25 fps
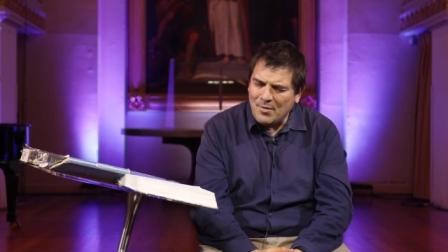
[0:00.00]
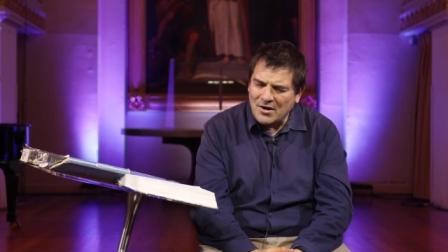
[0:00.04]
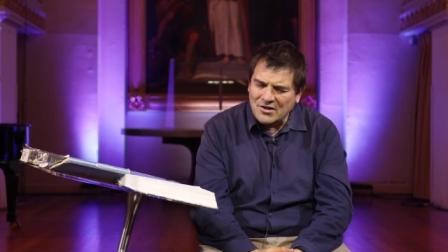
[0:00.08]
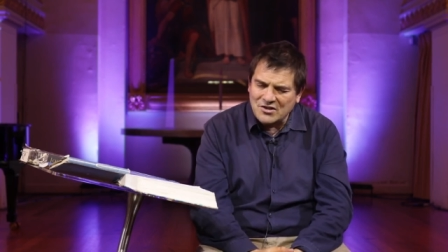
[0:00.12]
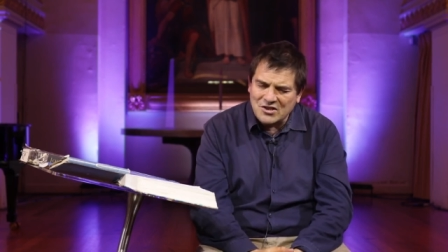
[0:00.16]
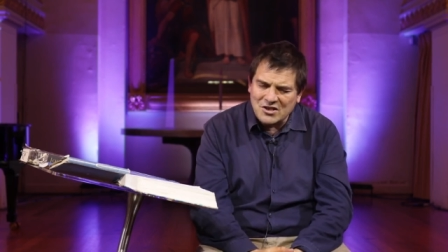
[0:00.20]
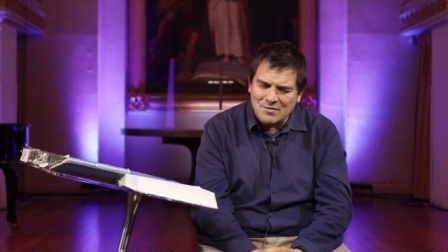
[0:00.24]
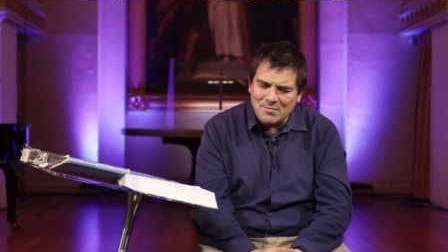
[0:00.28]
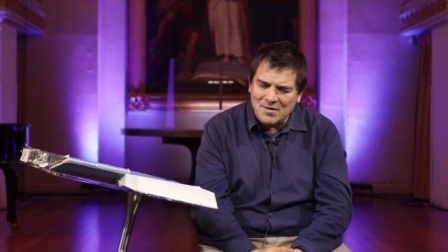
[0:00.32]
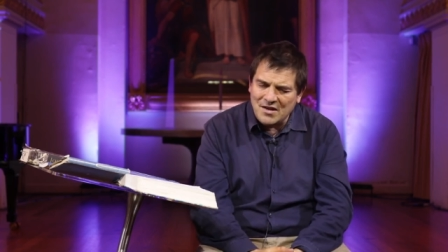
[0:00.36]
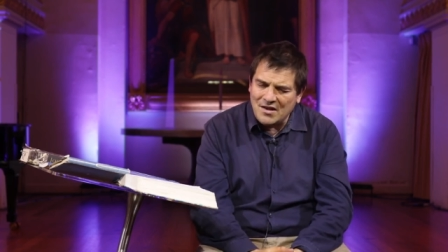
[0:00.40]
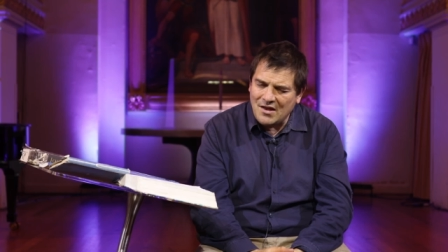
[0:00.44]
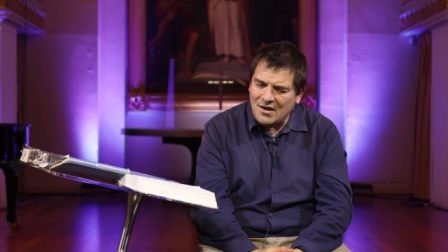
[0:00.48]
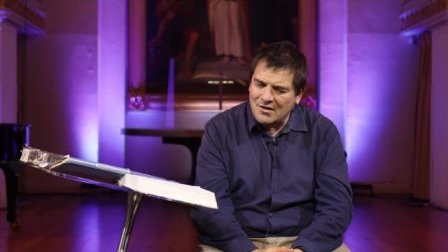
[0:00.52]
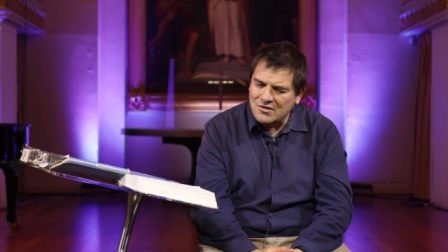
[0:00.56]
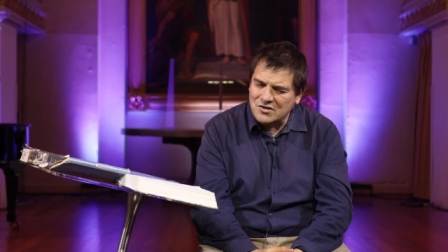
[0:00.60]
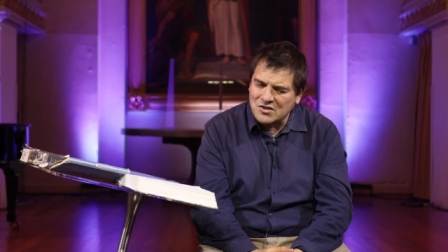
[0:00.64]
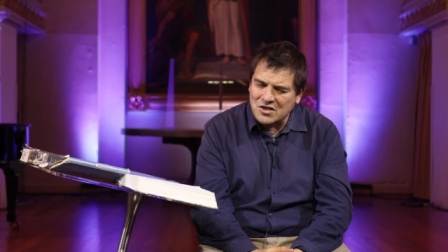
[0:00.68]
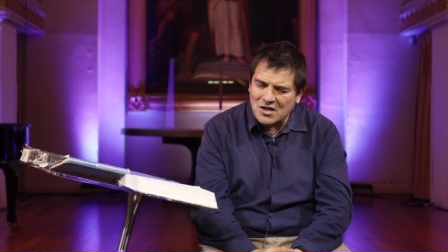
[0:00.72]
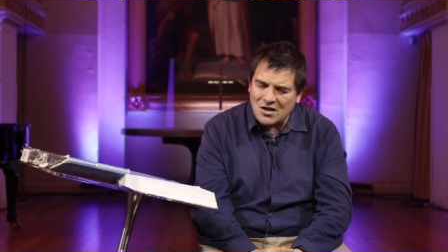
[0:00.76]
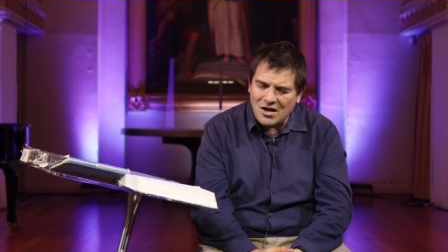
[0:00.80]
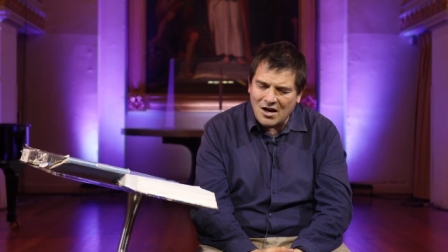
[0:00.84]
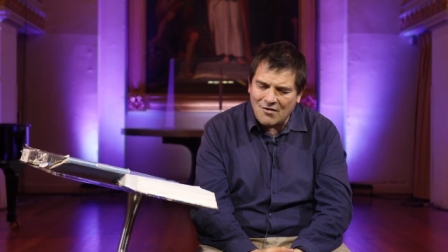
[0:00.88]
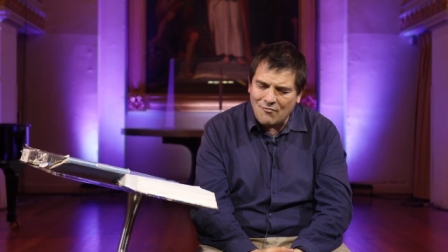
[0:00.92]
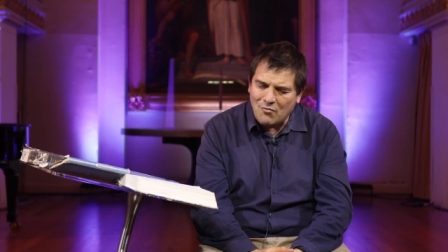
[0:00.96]
us to be those
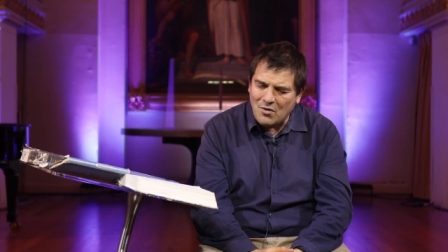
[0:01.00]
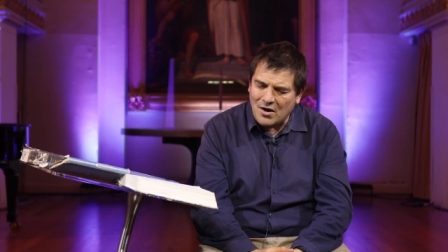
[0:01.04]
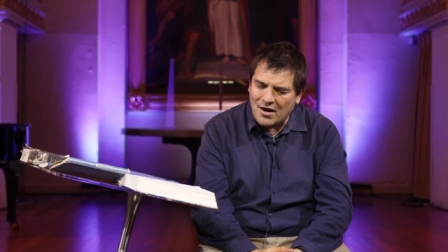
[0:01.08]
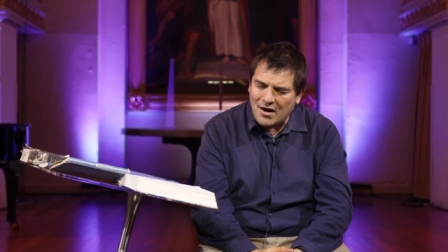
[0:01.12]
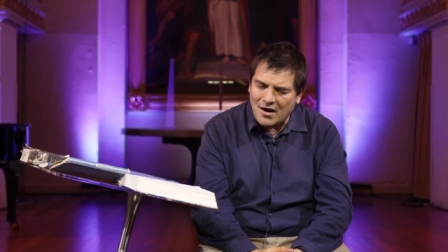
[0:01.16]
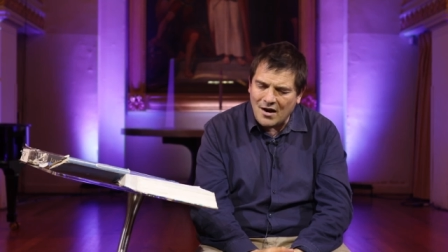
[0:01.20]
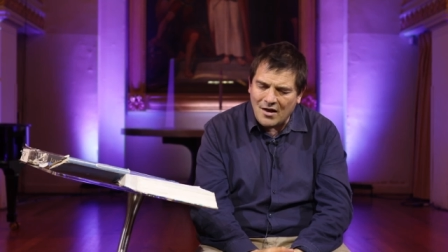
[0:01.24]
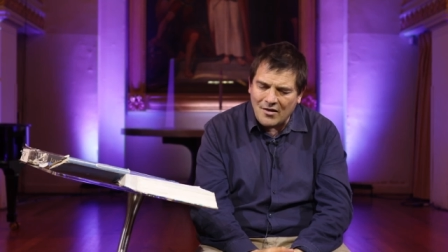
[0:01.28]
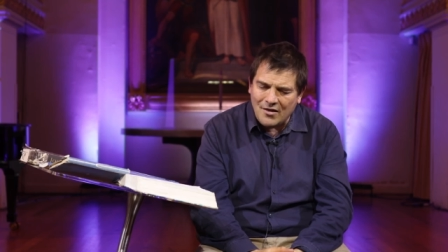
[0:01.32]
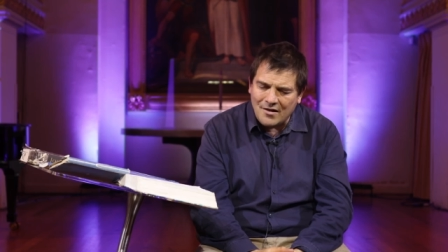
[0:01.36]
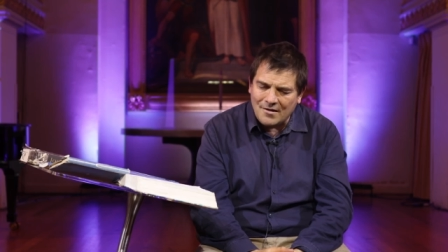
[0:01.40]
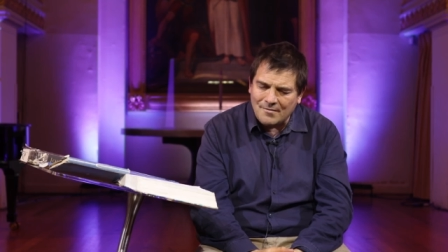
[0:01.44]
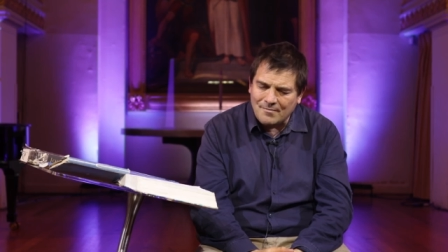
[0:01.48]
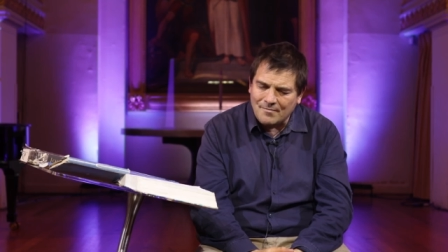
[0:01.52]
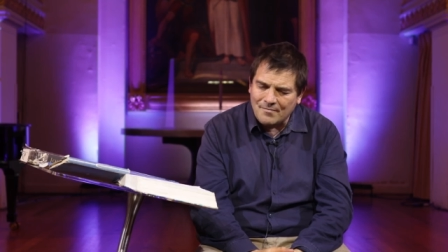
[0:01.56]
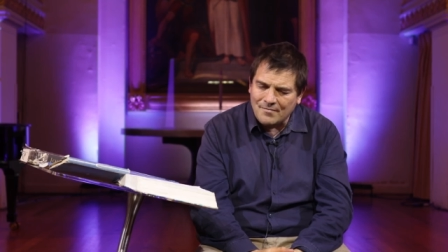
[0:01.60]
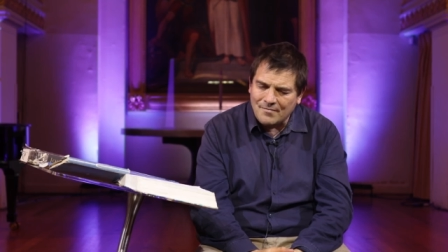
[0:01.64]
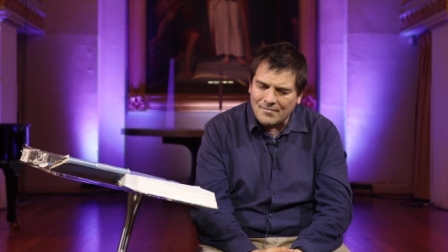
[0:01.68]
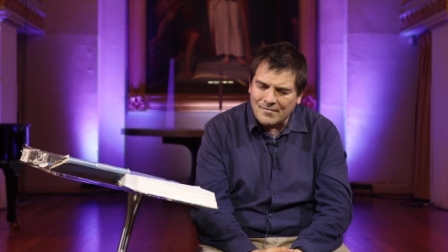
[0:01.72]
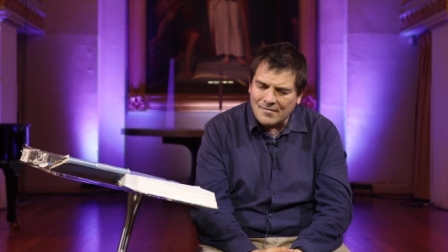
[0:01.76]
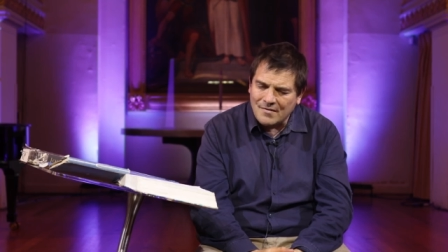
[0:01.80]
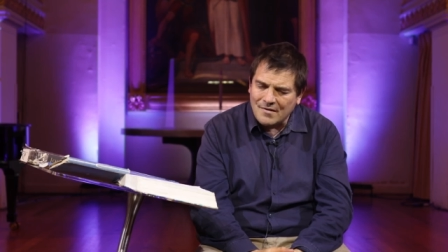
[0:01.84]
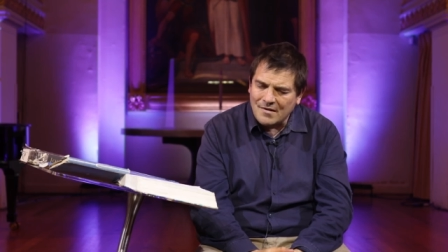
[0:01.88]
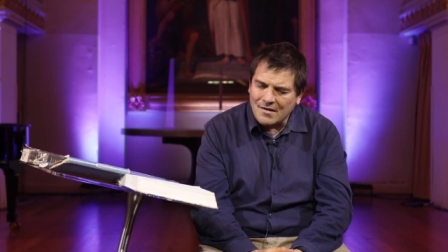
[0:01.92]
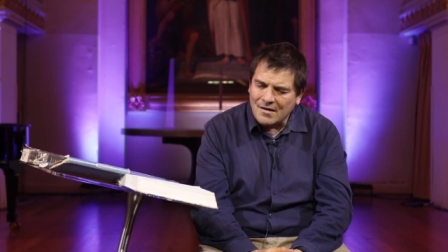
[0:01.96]
that love one another.
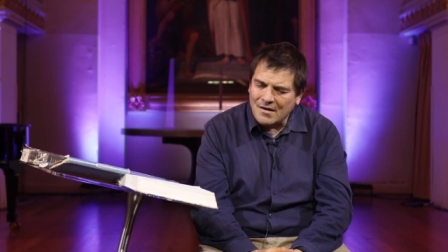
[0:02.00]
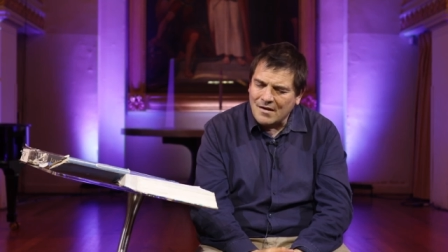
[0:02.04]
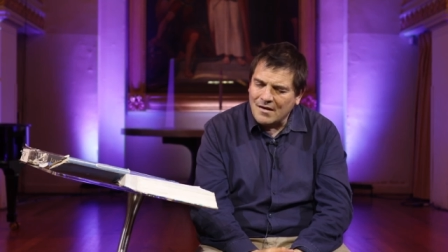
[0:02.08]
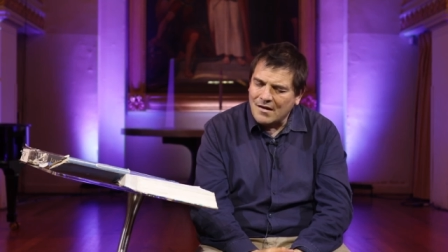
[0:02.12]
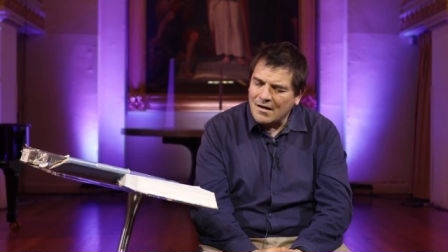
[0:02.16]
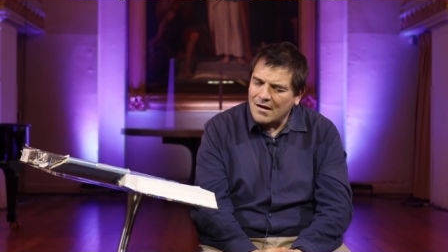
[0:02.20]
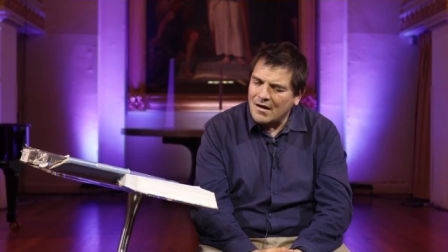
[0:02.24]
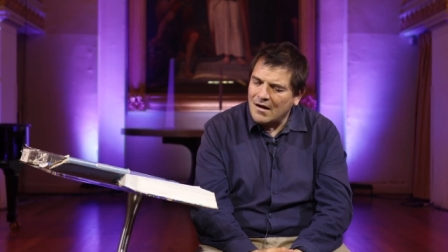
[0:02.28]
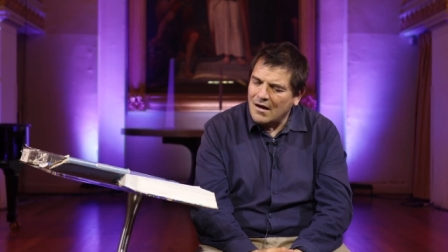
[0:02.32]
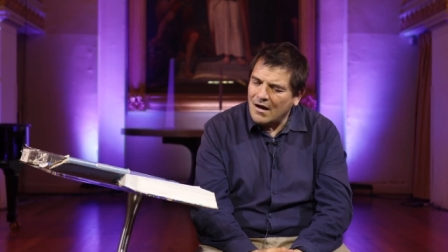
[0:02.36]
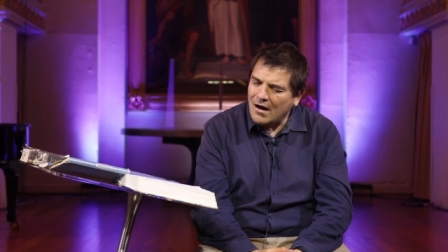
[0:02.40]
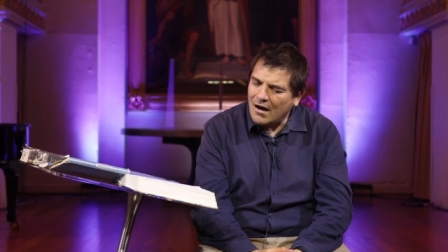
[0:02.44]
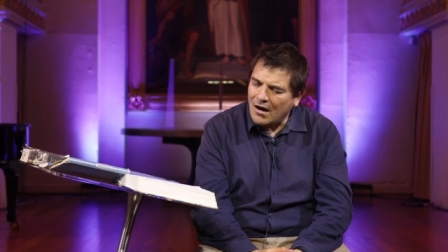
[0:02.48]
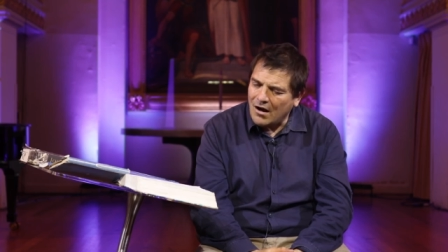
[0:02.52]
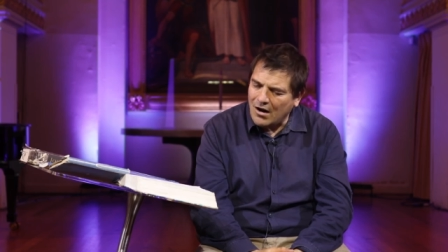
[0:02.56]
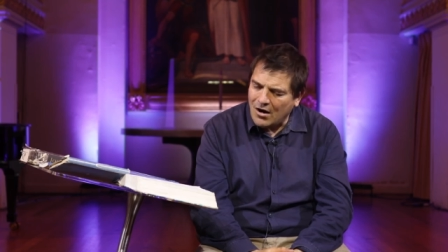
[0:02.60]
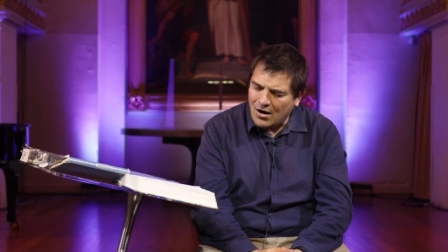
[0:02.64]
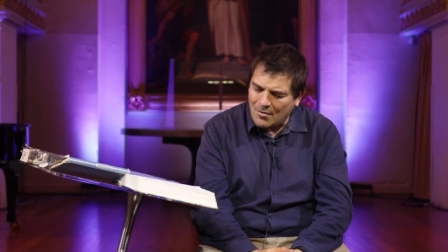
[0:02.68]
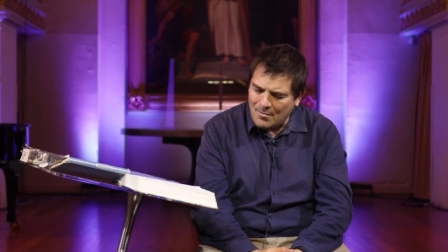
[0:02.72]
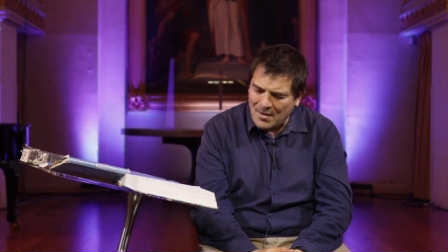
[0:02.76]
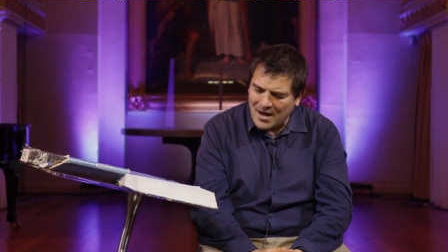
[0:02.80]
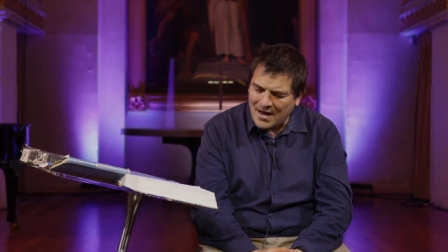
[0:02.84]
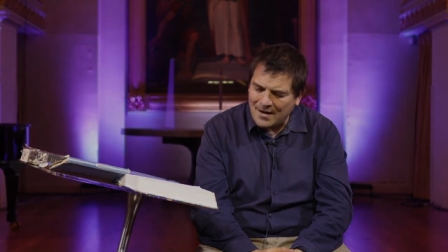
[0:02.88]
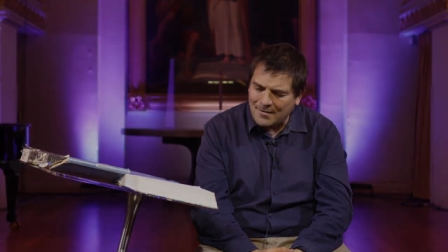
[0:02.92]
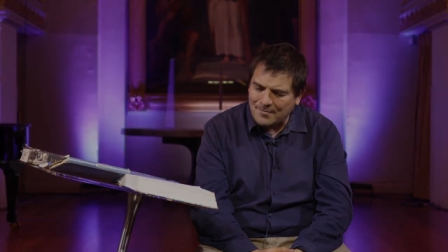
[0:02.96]

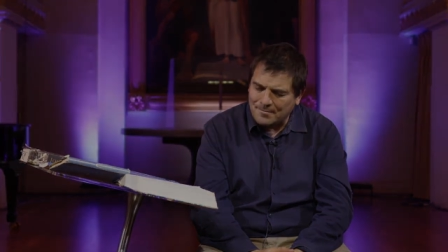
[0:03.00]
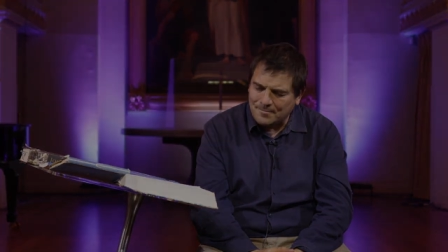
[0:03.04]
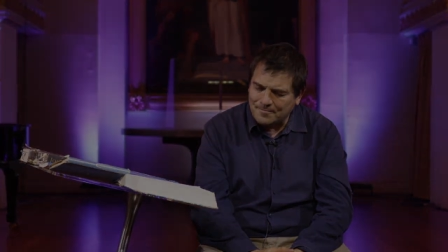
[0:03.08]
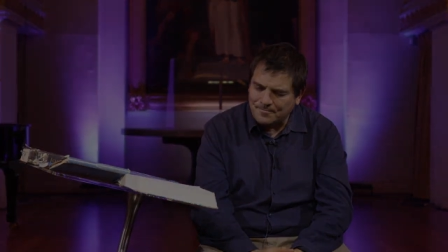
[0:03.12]
Amen.